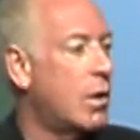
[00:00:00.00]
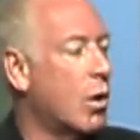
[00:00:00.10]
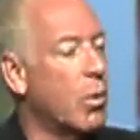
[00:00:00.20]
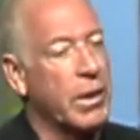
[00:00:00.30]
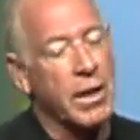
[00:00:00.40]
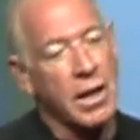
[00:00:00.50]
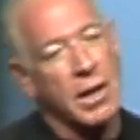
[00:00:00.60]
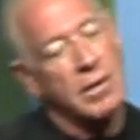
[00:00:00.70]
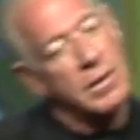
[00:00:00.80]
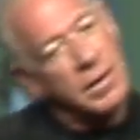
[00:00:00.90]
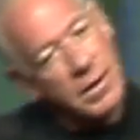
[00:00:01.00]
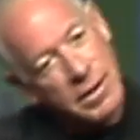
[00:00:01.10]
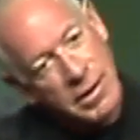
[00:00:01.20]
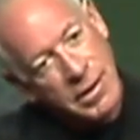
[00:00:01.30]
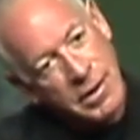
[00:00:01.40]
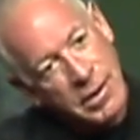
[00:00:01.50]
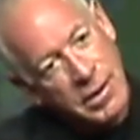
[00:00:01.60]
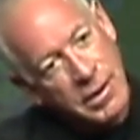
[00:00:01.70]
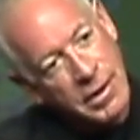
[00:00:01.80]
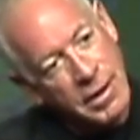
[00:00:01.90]
Or we're going to
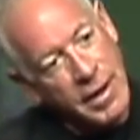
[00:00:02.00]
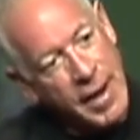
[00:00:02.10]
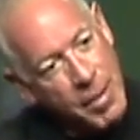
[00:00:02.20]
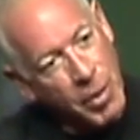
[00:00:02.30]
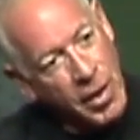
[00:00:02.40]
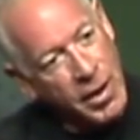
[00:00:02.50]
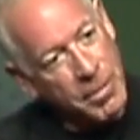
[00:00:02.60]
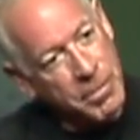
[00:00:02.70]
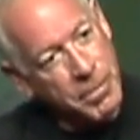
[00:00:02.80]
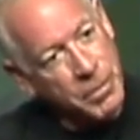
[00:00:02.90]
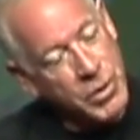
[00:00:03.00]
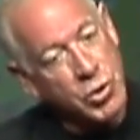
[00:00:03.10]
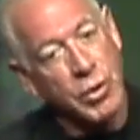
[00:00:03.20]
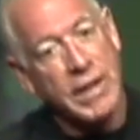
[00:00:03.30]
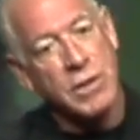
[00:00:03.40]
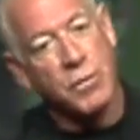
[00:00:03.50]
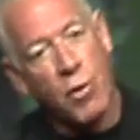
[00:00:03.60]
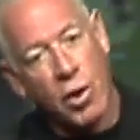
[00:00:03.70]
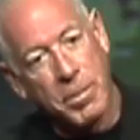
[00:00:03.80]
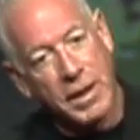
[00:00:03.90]
enable them to
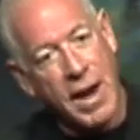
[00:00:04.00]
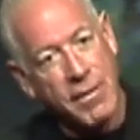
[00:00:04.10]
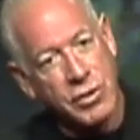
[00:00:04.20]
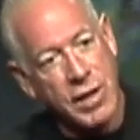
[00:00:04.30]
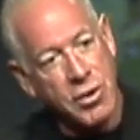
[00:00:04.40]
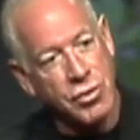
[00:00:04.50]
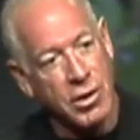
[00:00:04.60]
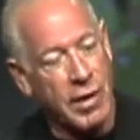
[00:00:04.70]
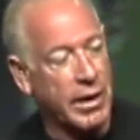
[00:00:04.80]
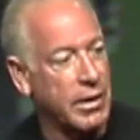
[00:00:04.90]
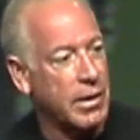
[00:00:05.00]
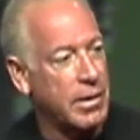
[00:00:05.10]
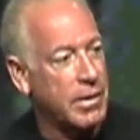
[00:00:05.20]
transform the conversation around it?